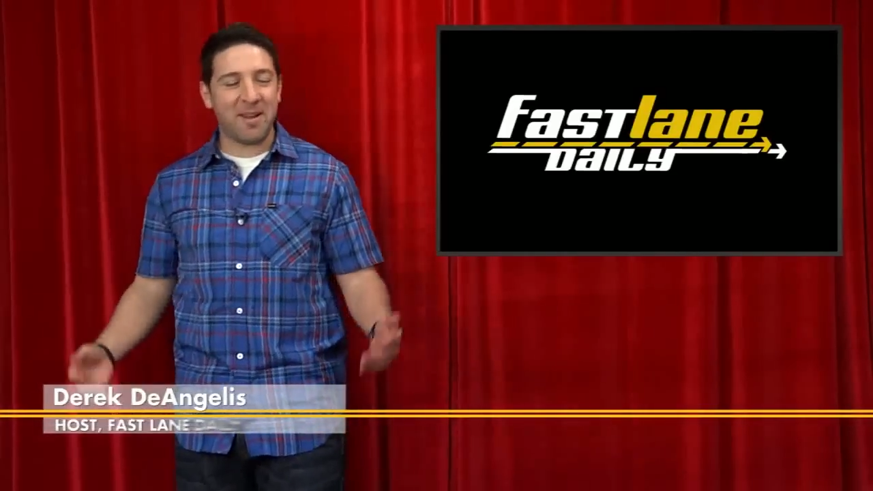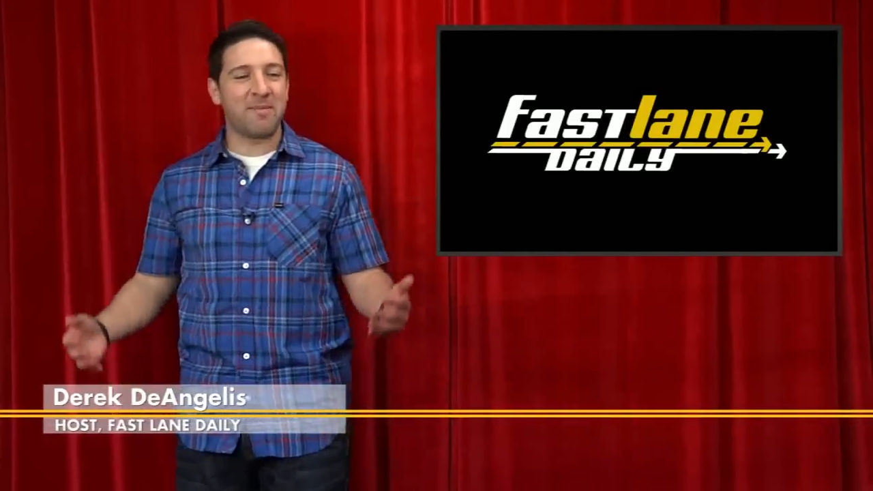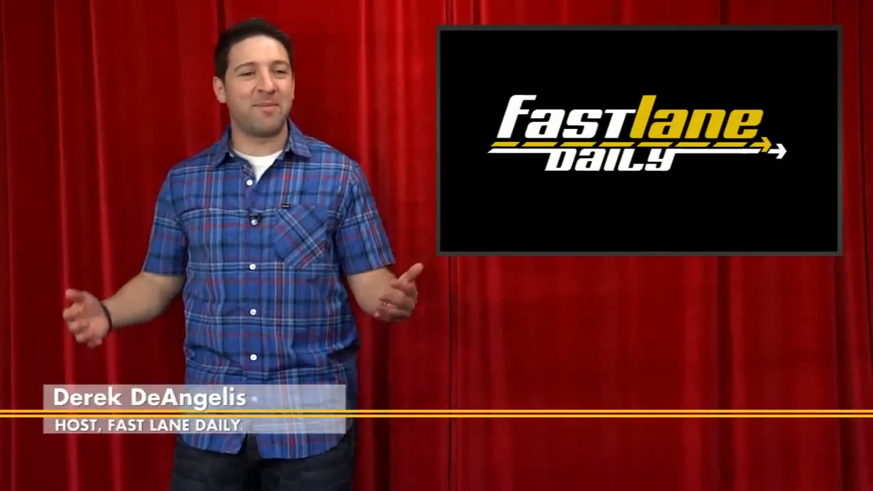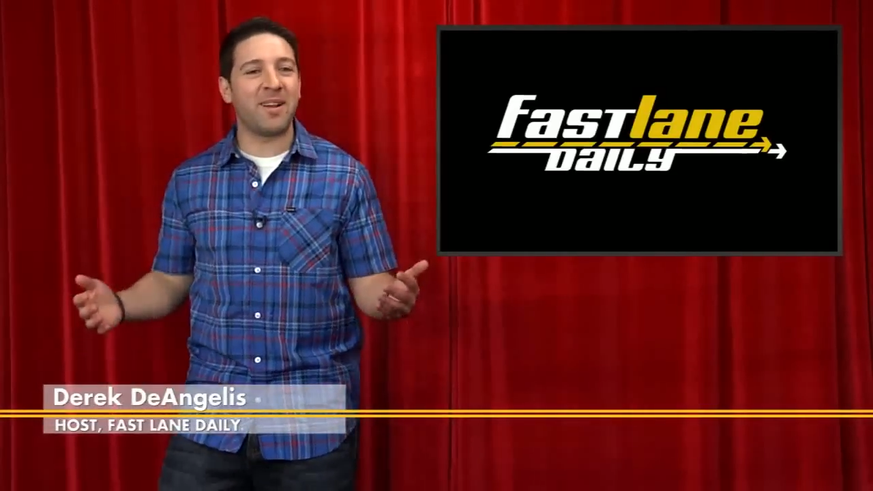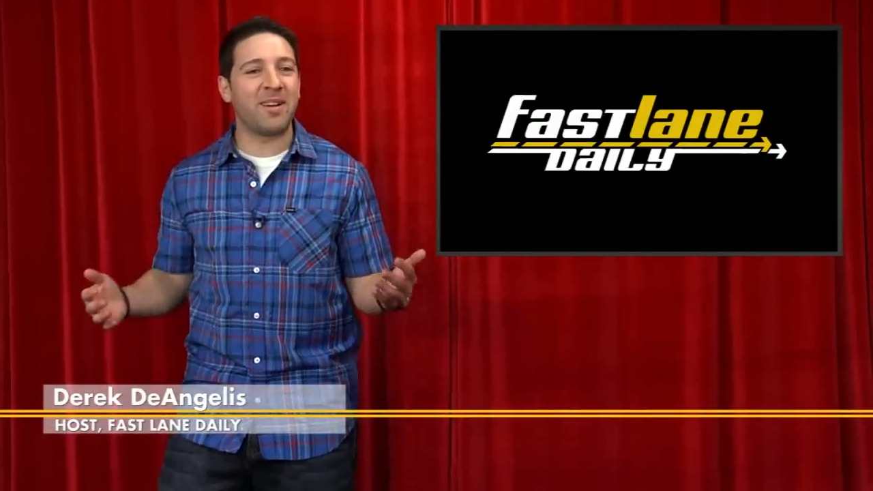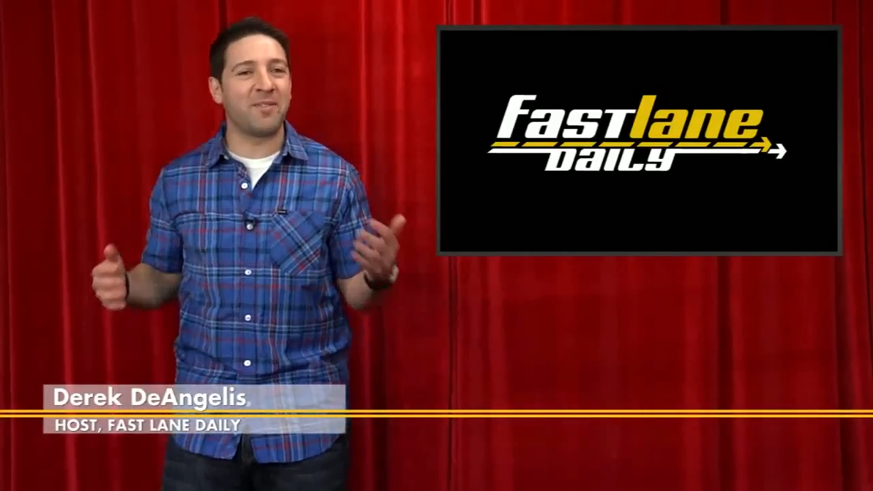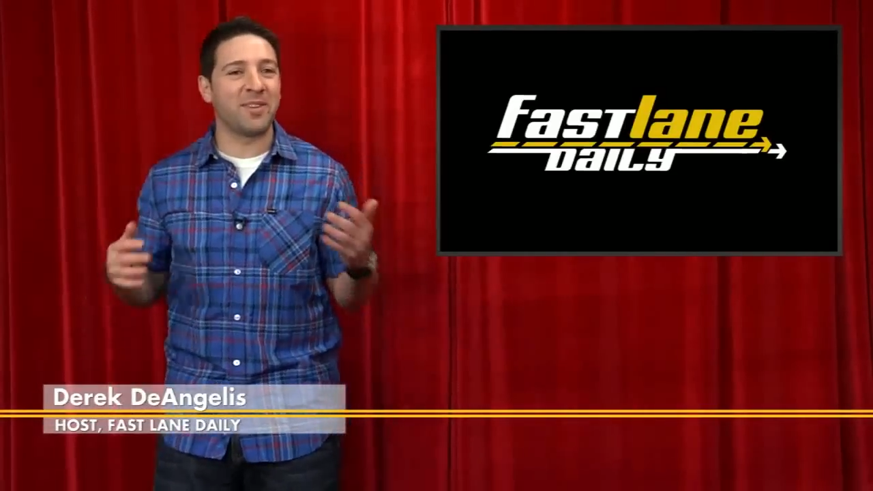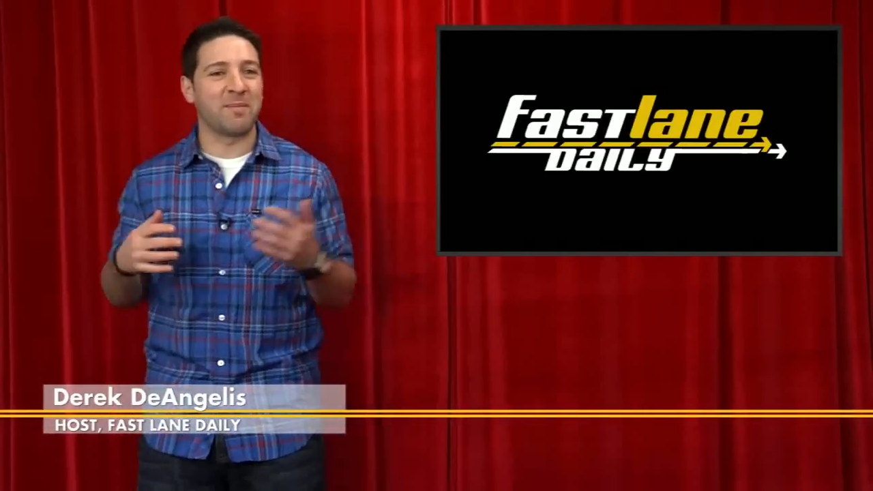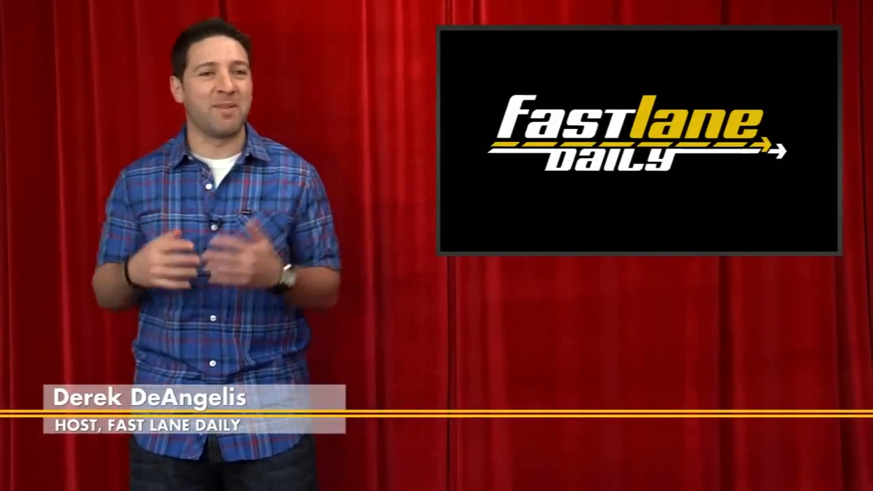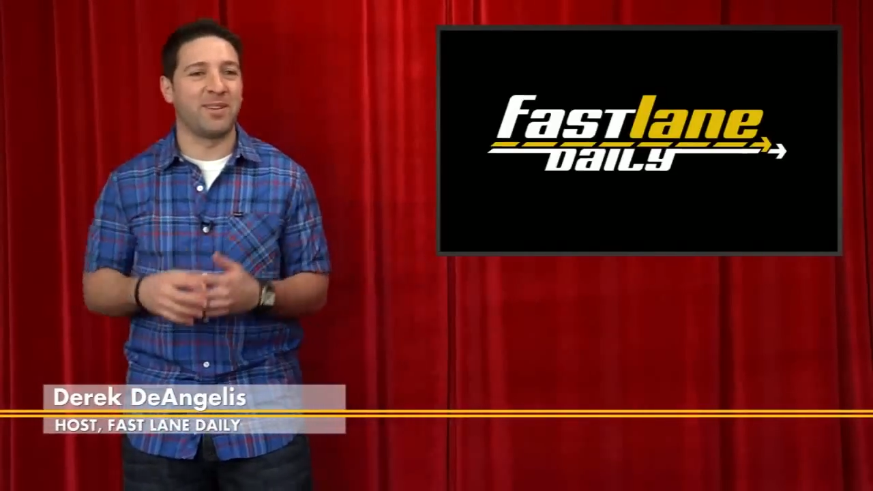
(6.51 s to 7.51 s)
why, do I, why do I
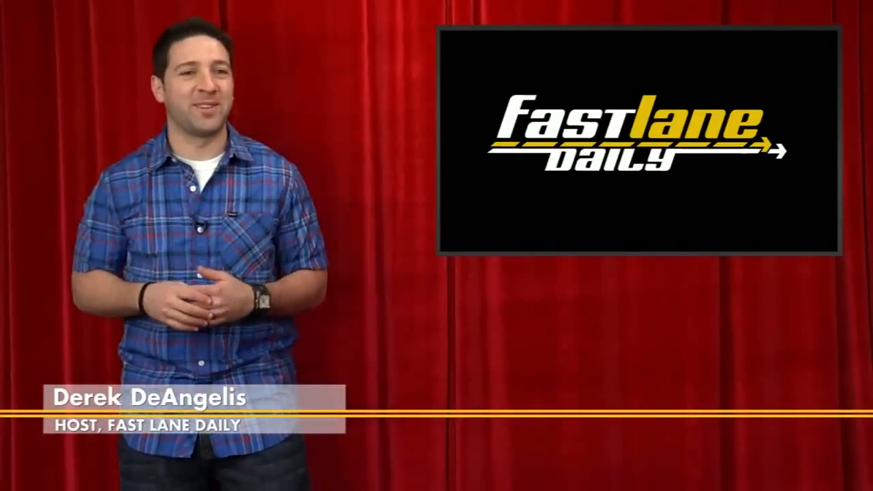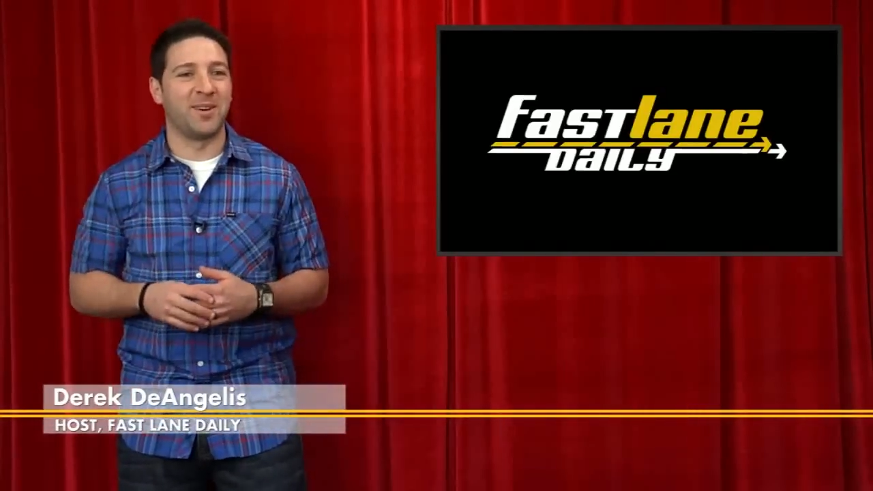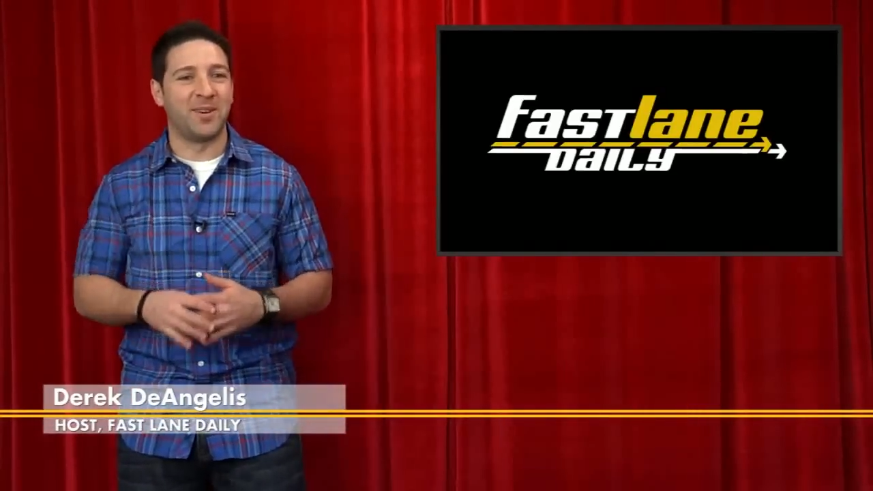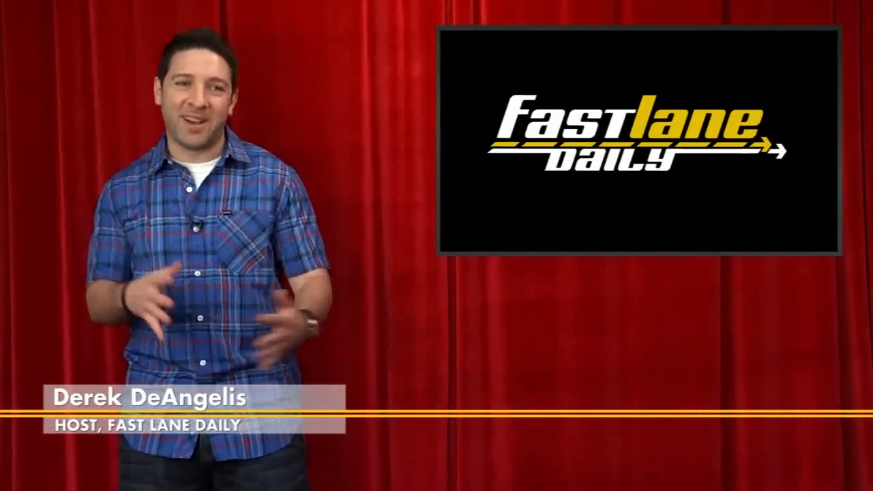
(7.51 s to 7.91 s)
feel compelled to go,